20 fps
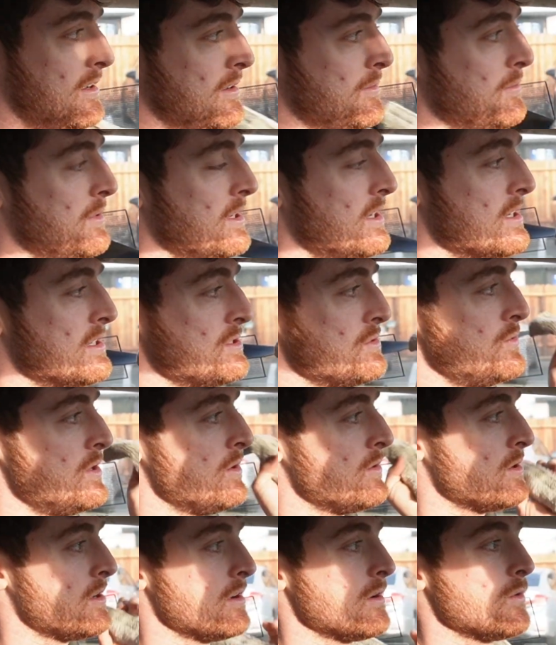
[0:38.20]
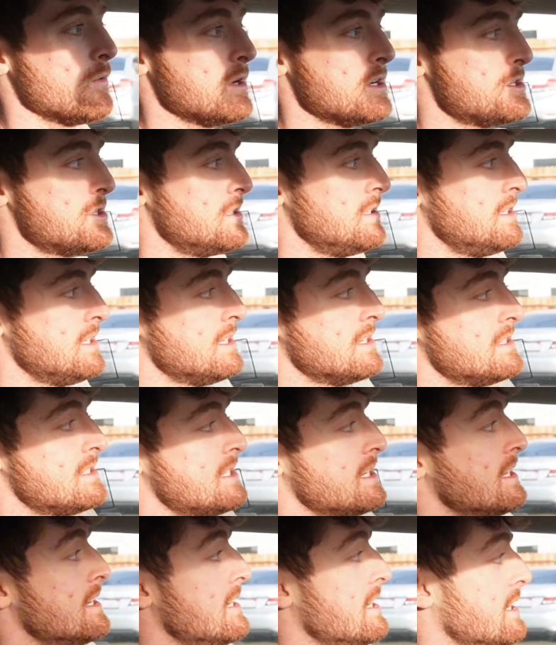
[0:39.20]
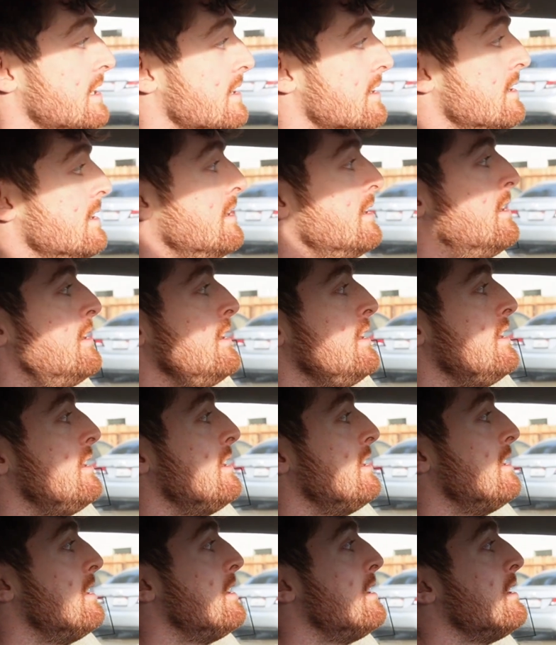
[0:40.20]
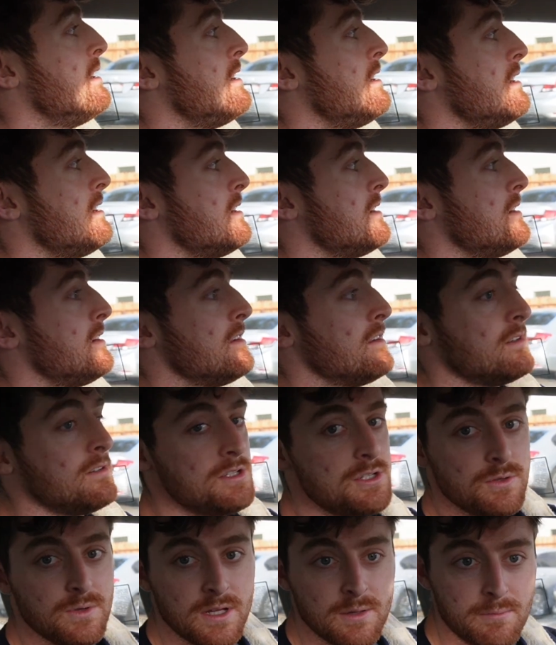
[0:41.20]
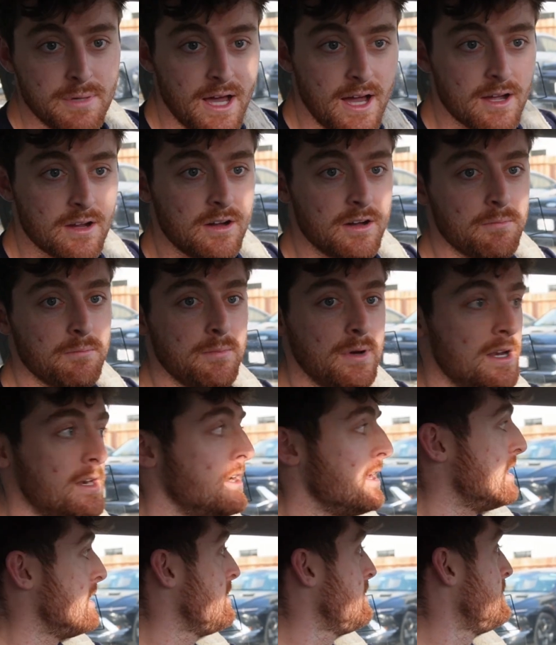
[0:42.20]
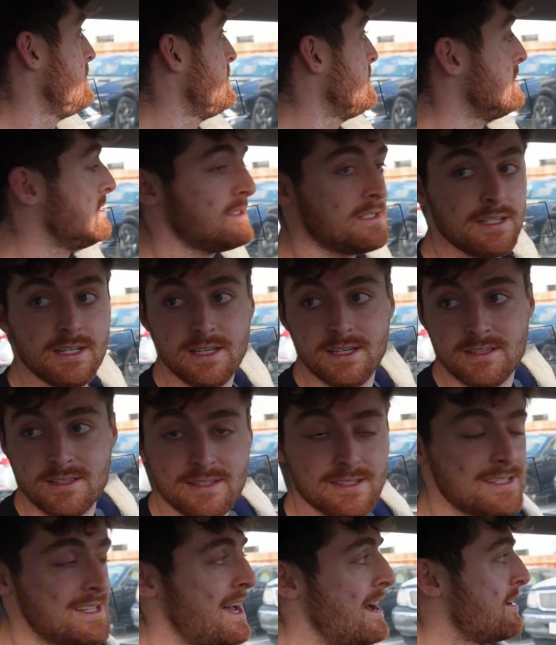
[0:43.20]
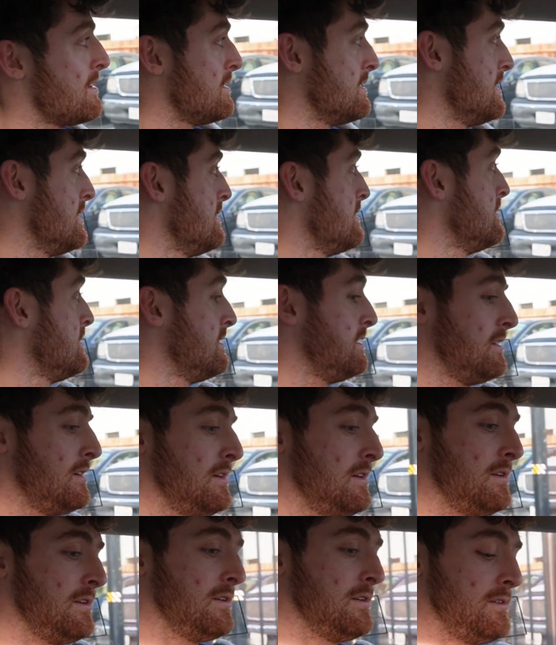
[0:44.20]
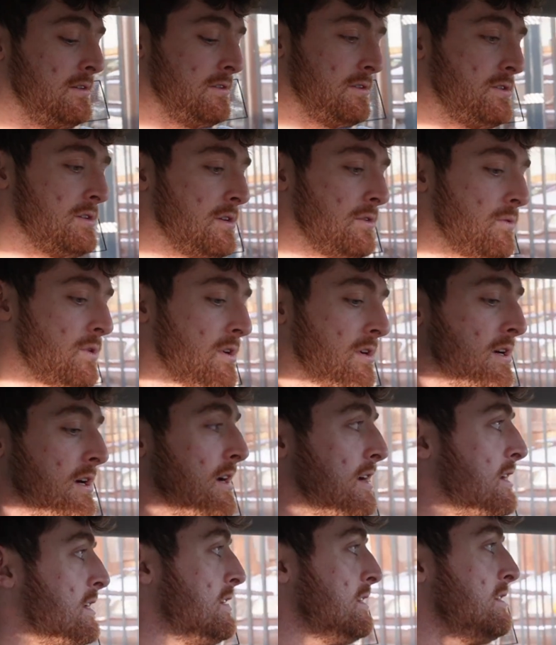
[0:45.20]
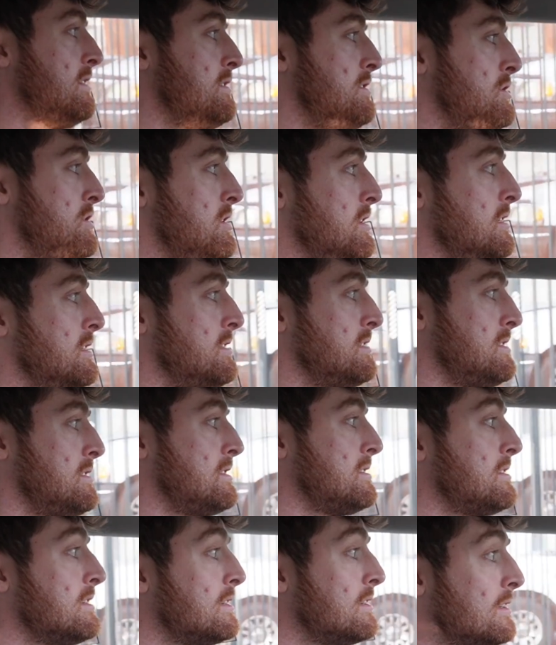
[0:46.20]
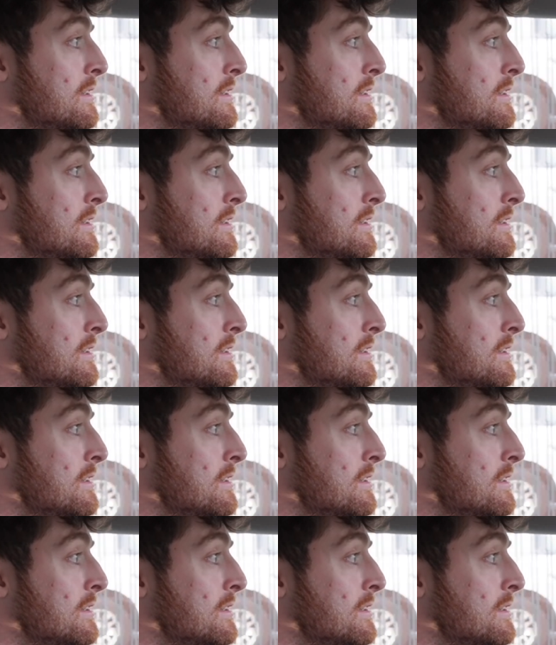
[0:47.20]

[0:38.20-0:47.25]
because we were originally intending on doing back on Monday. Today's Saturday, so we're kind of just